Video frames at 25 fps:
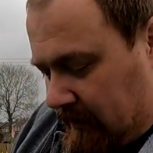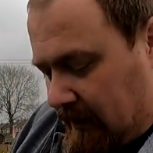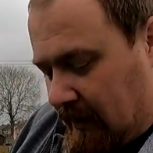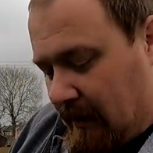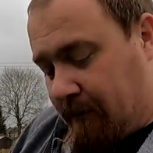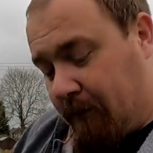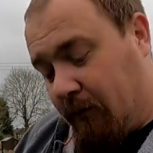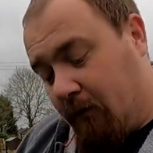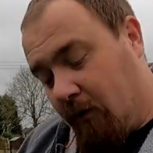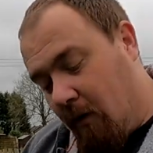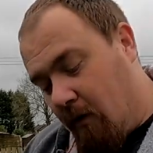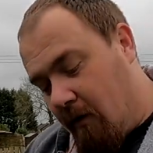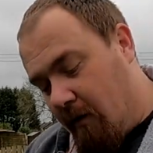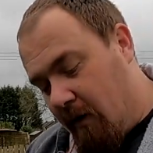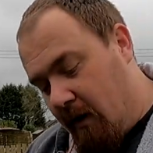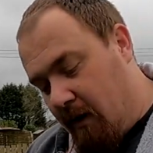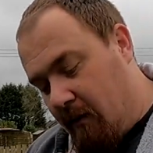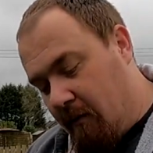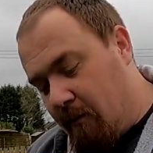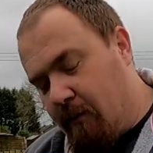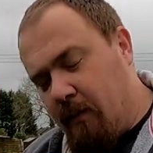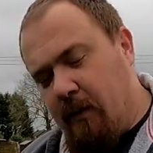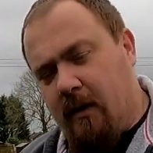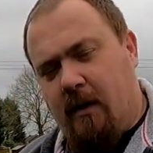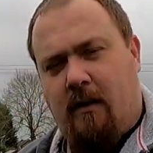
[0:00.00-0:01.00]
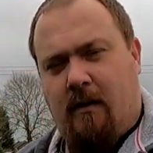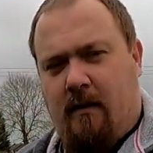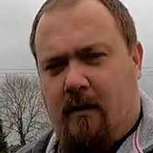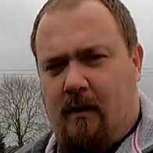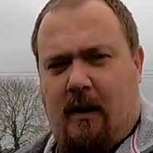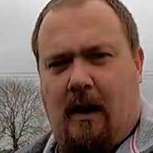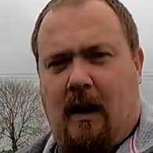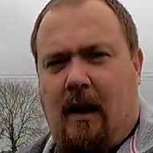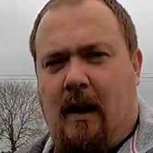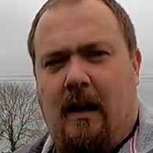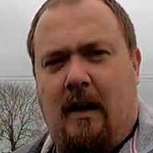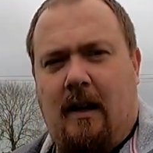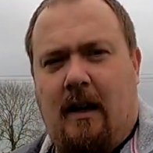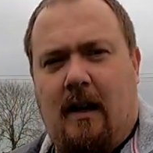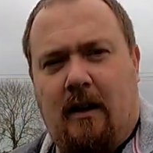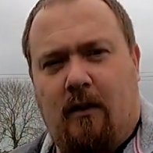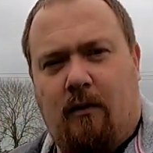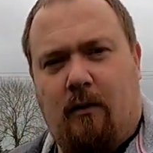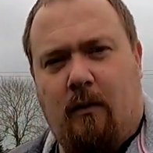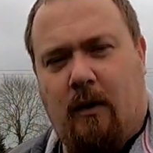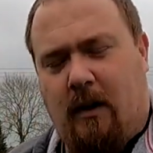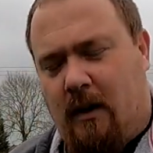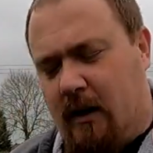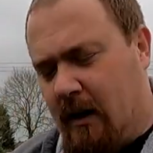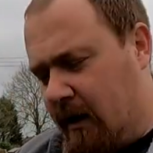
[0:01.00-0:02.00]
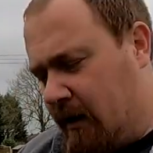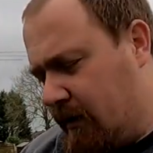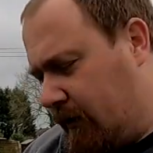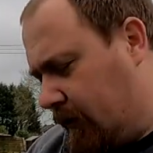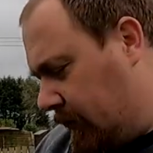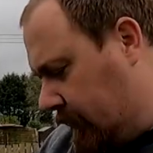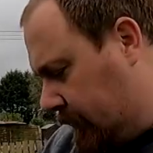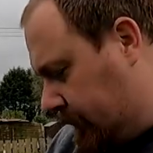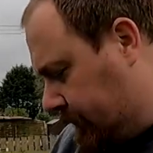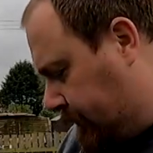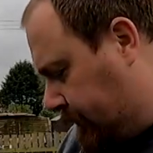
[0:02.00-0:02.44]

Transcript: I'm sorry, but it is what it is.